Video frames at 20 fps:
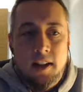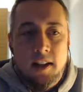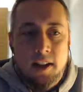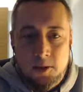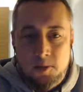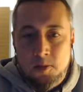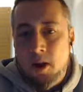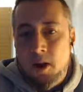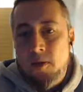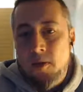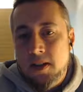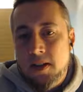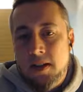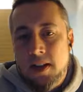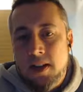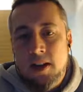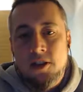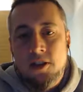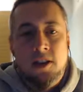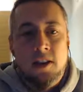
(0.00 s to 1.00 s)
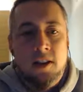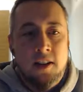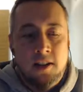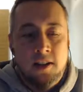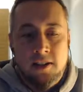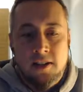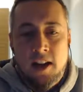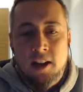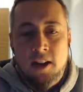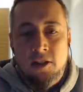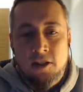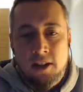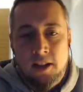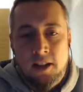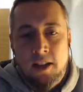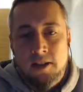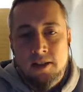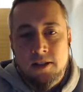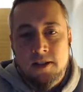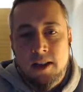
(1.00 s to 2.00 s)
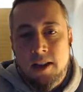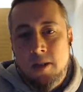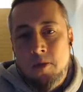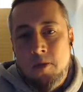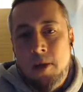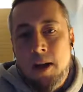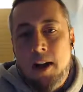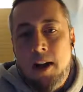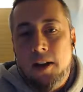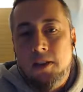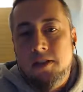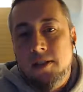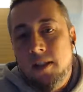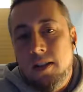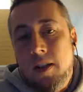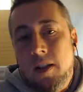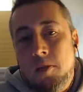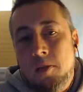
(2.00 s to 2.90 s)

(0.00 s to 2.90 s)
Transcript: experimentation and kind of thinking outside the box than they